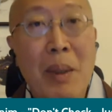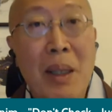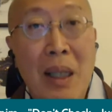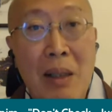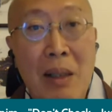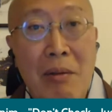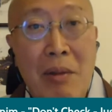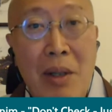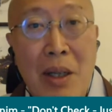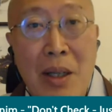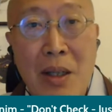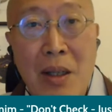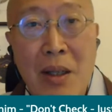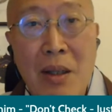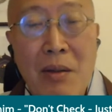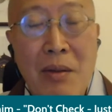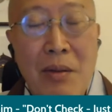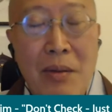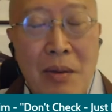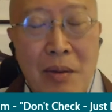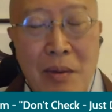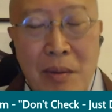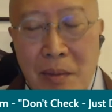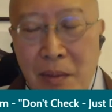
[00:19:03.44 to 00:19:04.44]
bit
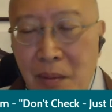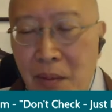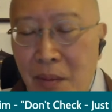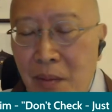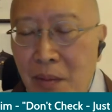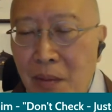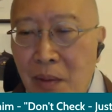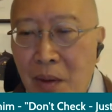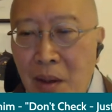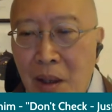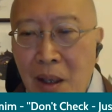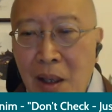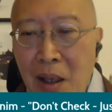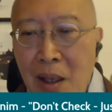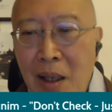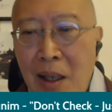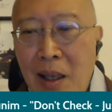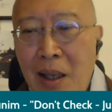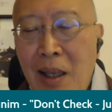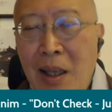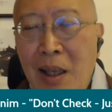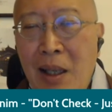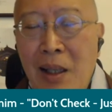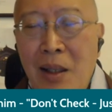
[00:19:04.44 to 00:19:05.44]
aggressive.
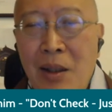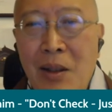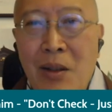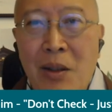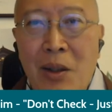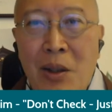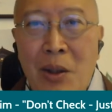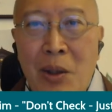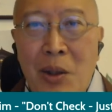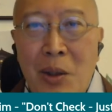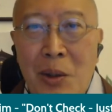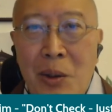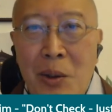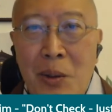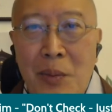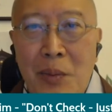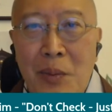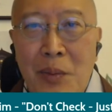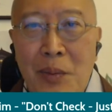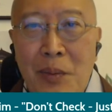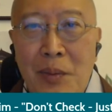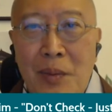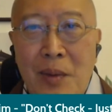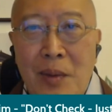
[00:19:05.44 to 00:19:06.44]

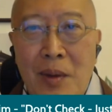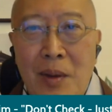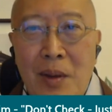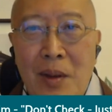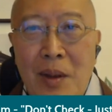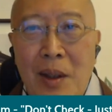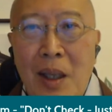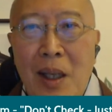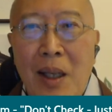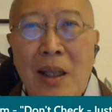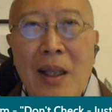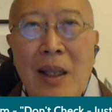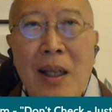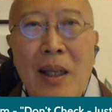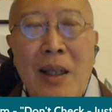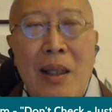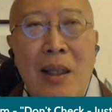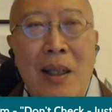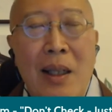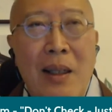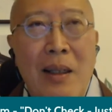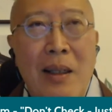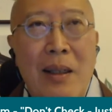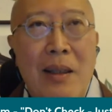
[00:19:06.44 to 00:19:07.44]
So they
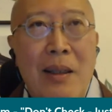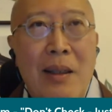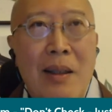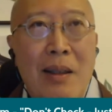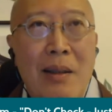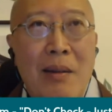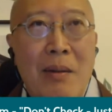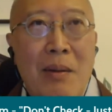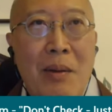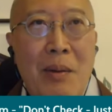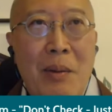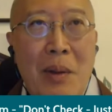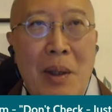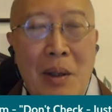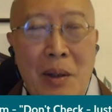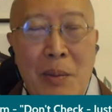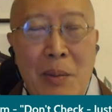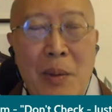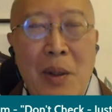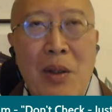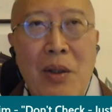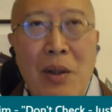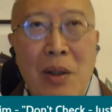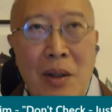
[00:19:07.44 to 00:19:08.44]
kind of like,
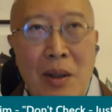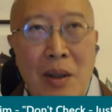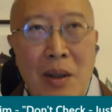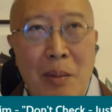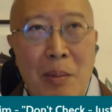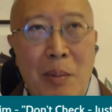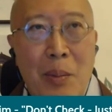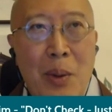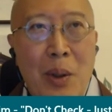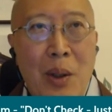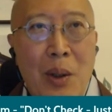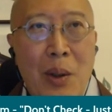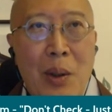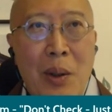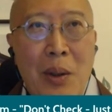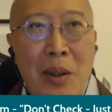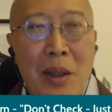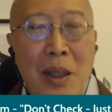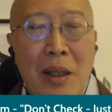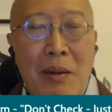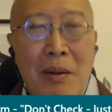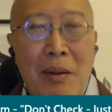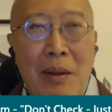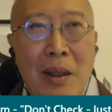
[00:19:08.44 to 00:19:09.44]
especially to put it
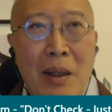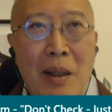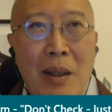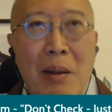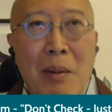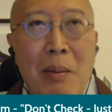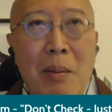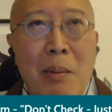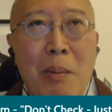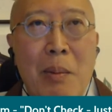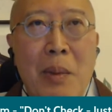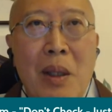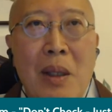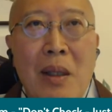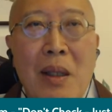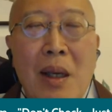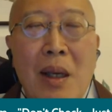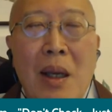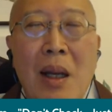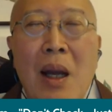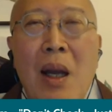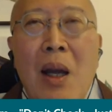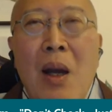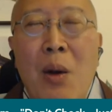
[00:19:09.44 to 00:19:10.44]
all down, but they
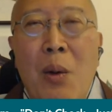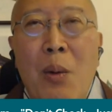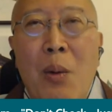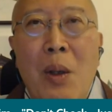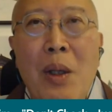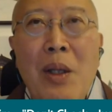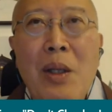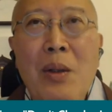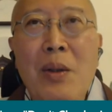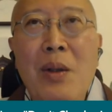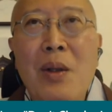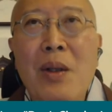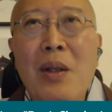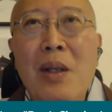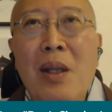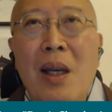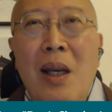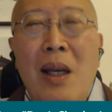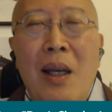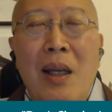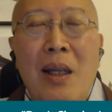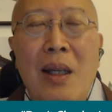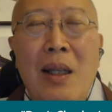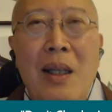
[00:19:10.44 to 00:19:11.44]
said, why do you
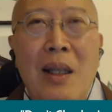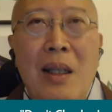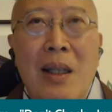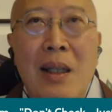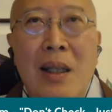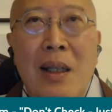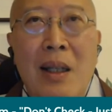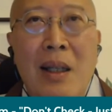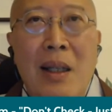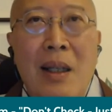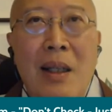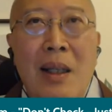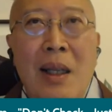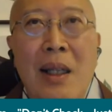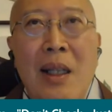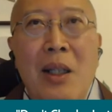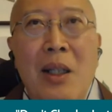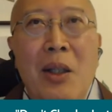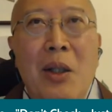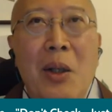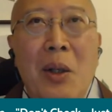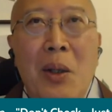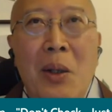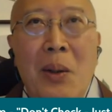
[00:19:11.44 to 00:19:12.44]
say,
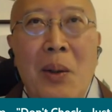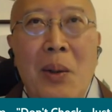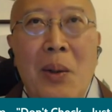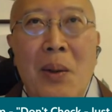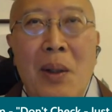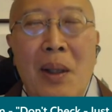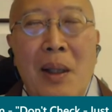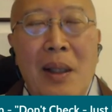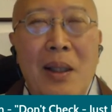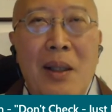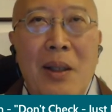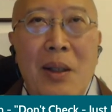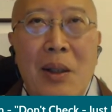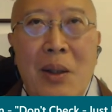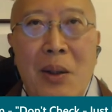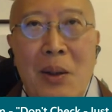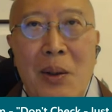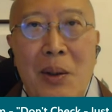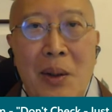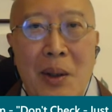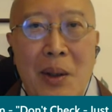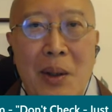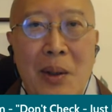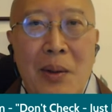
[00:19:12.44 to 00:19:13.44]
let it go,
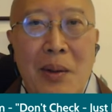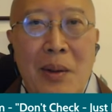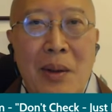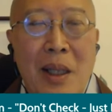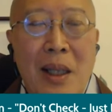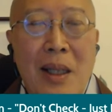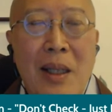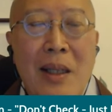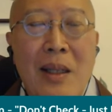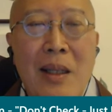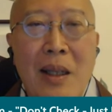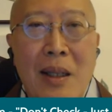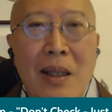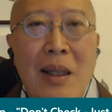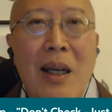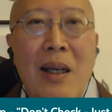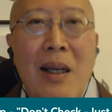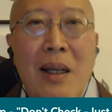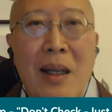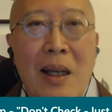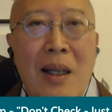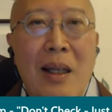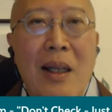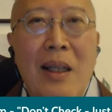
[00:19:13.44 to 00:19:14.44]
you know? Then he said,
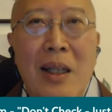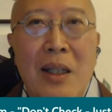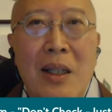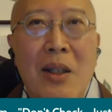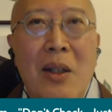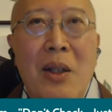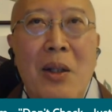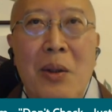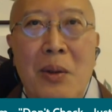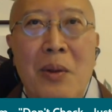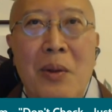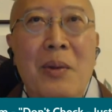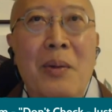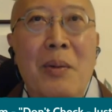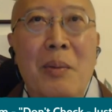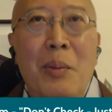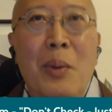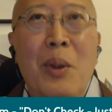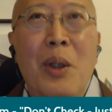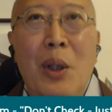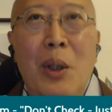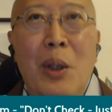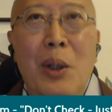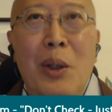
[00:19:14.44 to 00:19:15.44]
yeah, let it go,
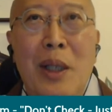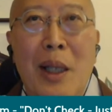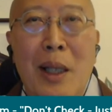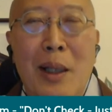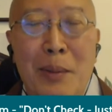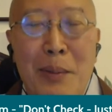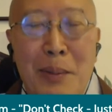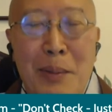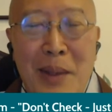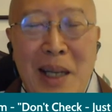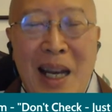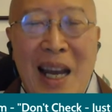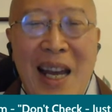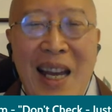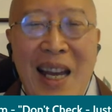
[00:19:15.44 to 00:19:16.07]
put it all down.